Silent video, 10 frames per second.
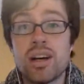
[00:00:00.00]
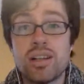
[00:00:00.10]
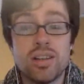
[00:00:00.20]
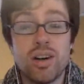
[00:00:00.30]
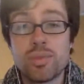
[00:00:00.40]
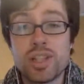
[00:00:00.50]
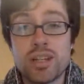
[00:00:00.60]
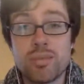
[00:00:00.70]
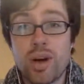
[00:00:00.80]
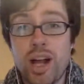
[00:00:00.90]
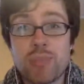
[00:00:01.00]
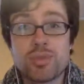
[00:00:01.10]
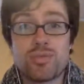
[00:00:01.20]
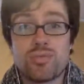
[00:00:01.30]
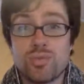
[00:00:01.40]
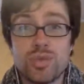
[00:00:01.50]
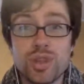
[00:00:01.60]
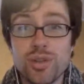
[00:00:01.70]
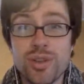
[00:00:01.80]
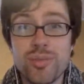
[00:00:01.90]
upsetting perhaps,
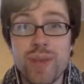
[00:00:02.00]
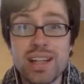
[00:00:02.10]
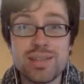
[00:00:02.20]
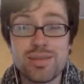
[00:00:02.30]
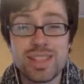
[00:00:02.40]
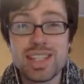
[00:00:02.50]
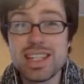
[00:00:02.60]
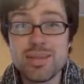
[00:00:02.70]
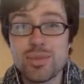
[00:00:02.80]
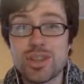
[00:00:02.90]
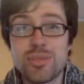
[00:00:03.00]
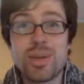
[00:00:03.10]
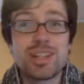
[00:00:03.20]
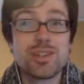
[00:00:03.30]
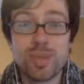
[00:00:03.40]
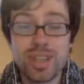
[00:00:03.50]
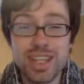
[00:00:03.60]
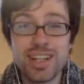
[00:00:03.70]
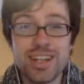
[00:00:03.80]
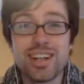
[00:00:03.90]
the best team with the best
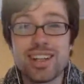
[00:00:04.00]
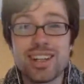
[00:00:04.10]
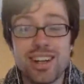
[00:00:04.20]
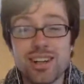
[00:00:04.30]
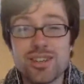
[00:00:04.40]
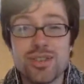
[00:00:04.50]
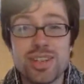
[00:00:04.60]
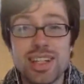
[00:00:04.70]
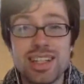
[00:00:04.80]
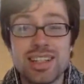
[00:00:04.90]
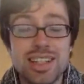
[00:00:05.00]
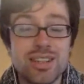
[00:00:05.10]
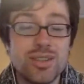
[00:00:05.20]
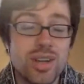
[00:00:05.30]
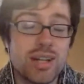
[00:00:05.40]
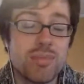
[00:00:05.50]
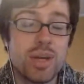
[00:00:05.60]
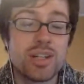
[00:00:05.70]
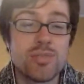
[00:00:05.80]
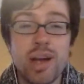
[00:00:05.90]
player in the country in UConn and
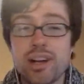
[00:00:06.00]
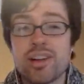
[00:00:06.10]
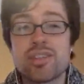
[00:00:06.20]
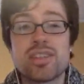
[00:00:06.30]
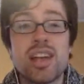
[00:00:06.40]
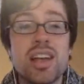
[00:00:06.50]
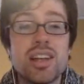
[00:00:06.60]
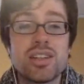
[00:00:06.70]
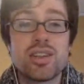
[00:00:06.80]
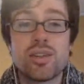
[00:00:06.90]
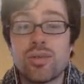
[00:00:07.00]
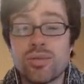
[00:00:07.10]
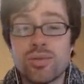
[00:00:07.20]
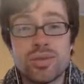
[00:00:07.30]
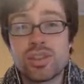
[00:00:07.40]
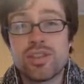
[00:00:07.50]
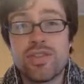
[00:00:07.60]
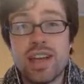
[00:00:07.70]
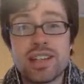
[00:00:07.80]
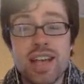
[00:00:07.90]
Paige Beckers. So just a
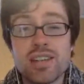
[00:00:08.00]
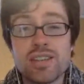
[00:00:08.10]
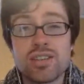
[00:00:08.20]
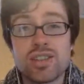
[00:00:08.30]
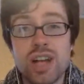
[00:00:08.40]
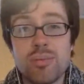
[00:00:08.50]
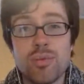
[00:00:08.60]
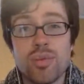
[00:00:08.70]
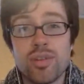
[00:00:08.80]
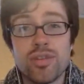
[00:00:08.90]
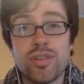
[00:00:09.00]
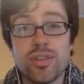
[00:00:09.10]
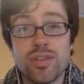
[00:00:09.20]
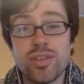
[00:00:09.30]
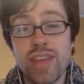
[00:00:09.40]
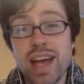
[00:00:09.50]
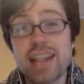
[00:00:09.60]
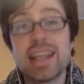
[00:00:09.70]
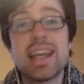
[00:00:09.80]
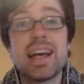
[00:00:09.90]
fantastic job for
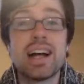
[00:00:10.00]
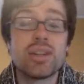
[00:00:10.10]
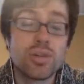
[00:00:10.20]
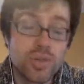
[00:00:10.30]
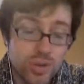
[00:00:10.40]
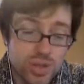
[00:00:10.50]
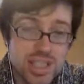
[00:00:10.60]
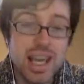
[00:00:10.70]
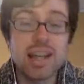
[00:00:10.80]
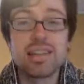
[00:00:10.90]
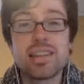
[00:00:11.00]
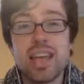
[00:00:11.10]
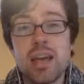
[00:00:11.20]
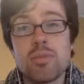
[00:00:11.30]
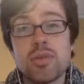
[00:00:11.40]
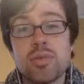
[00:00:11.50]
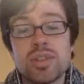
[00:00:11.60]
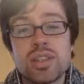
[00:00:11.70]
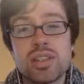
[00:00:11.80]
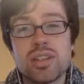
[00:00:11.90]
that. I know towards the end of the game it
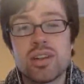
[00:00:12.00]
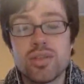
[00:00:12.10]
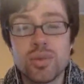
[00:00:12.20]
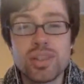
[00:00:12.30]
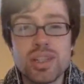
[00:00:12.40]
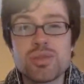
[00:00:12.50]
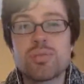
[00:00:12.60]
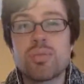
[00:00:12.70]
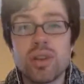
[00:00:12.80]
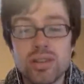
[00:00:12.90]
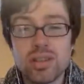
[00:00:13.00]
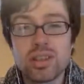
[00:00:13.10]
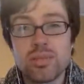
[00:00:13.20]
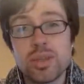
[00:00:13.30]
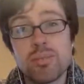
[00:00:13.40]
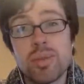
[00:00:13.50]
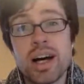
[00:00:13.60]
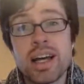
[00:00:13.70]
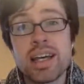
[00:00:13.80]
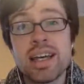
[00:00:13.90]
was, if you want to say, it was marred a little bit
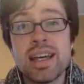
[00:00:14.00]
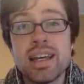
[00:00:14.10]
by